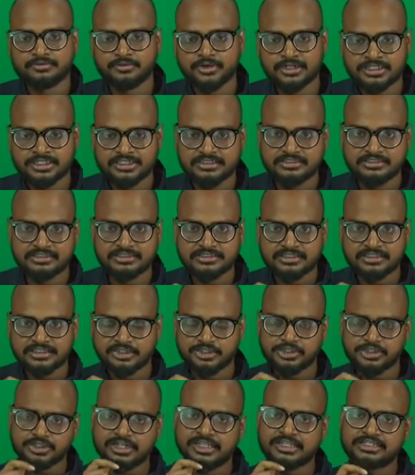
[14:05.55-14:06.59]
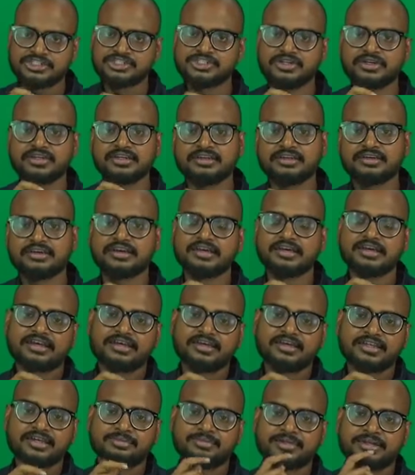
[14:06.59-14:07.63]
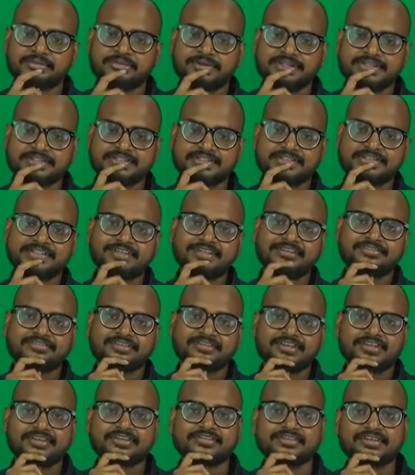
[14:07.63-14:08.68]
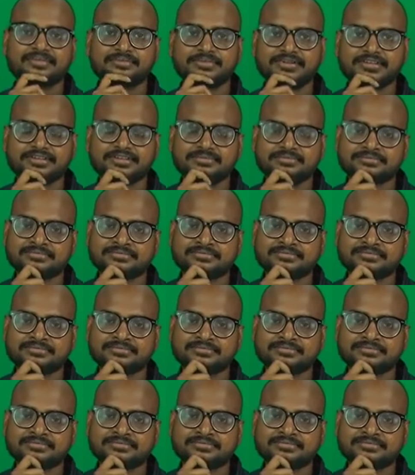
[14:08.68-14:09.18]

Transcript: What is this thing? You should enjoy the preparation itself. For example.